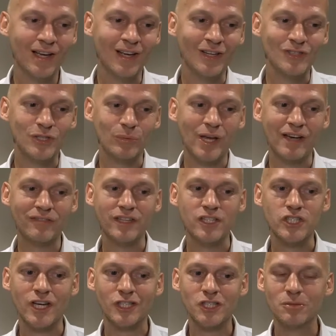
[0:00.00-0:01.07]
So we have the
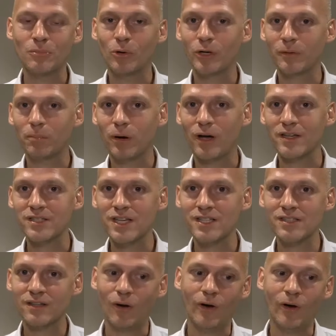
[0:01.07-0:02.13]
injection molding process
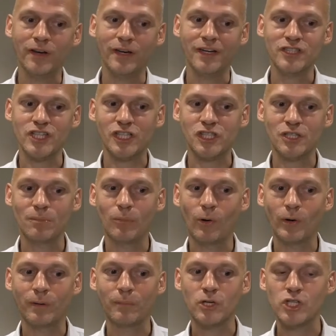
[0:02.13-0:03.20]
on an injection
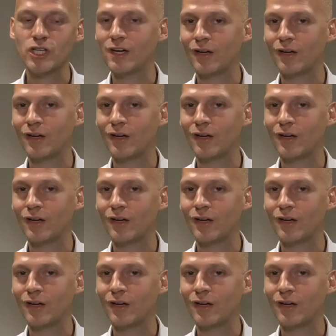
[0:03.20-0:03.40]
molding machine.